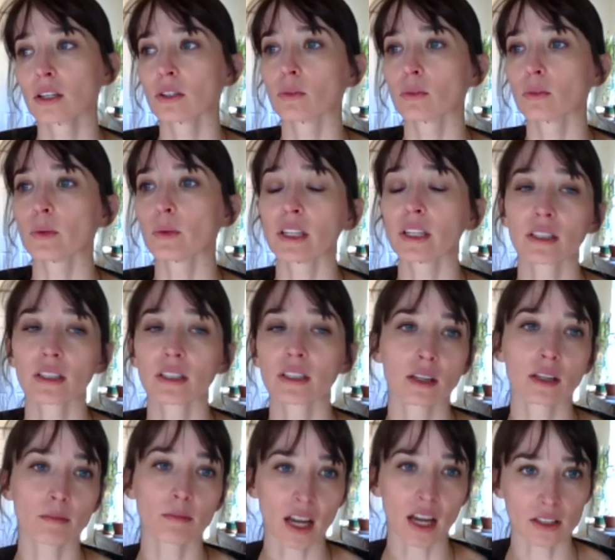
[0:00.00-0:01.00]
we need to
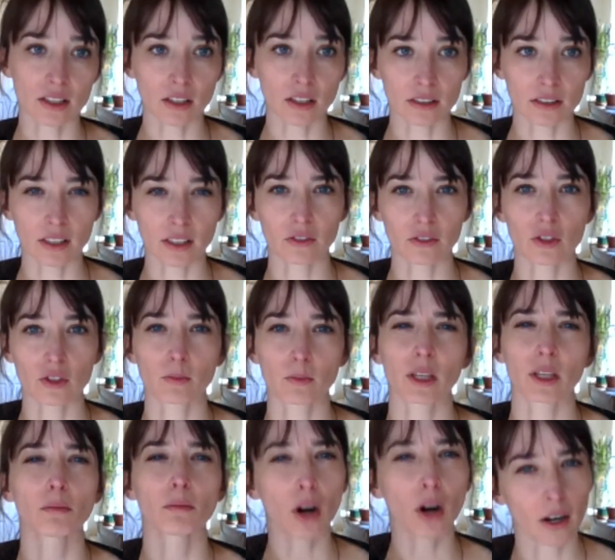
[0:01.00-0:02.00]
imagine ourselves as
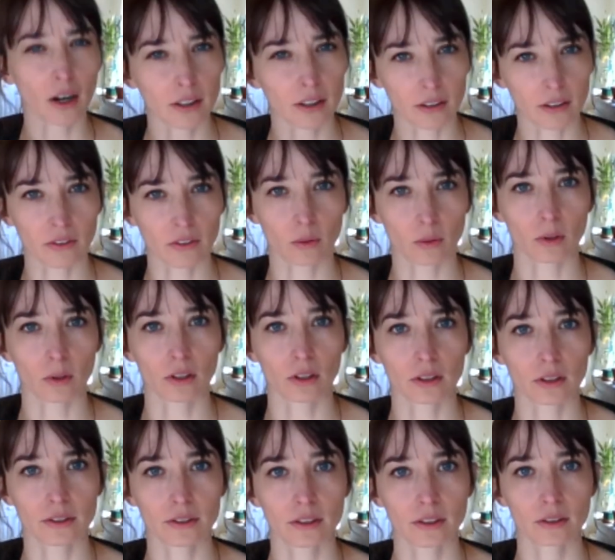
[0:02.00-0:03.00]
being part of the
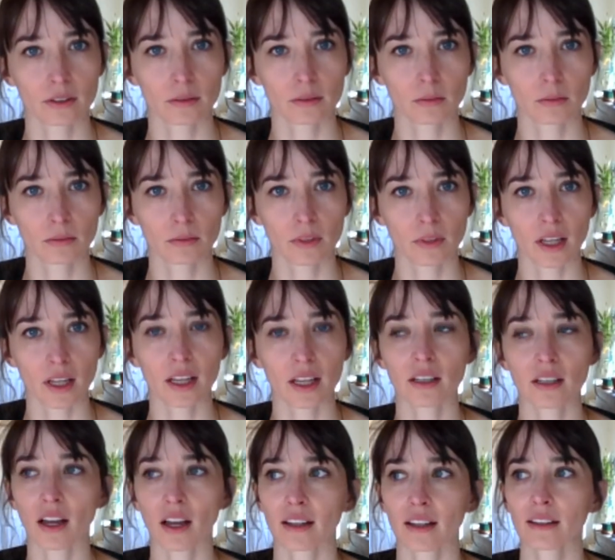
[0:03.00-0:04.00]
world and
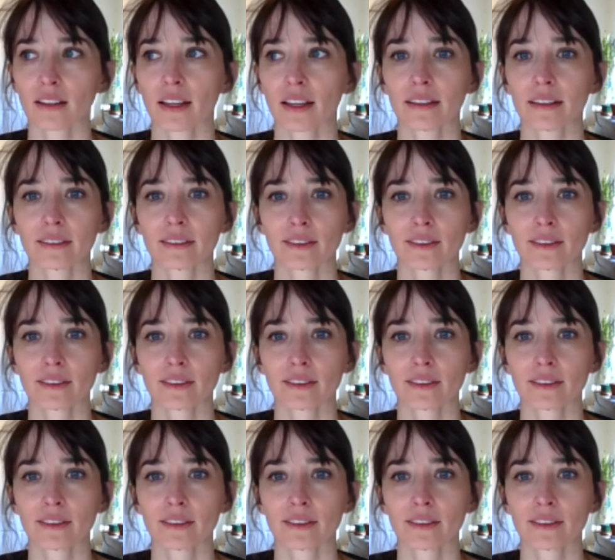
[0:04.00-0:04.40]
not like